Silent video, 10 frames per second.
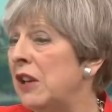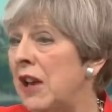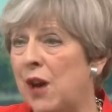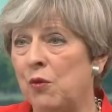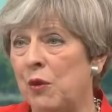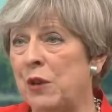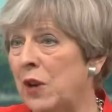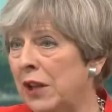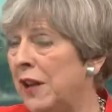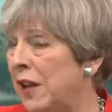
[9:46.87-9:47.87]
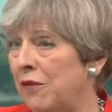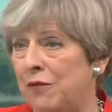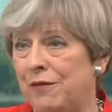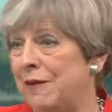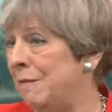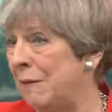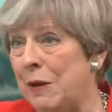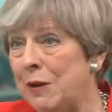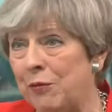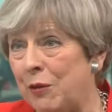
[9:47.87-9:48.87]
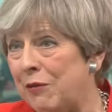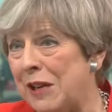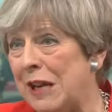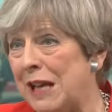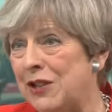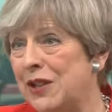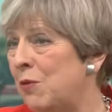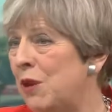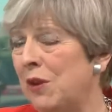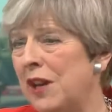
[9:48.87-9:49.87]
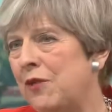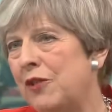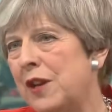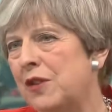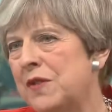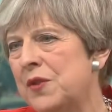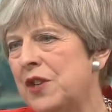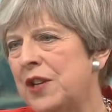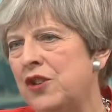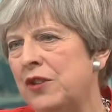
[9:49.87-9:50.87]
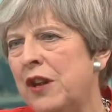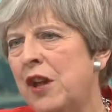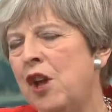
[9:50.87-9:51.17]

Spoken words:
Now, we will have, if we're re-elected, we will have that consultation.